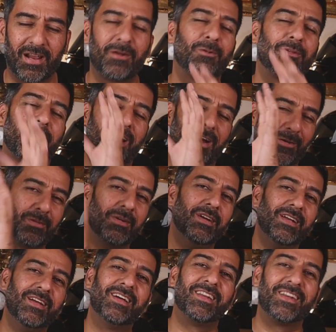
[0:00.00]
I know they are
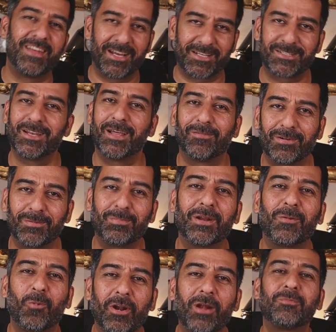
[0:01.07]
next level,
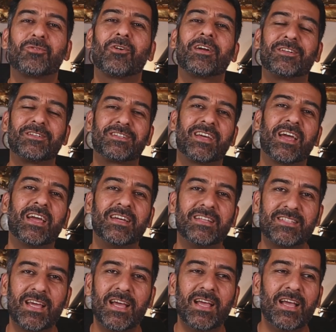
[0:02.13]
but what I'm trying to say
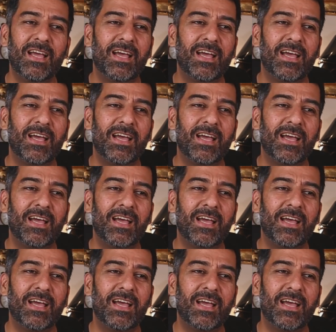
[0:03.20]
is,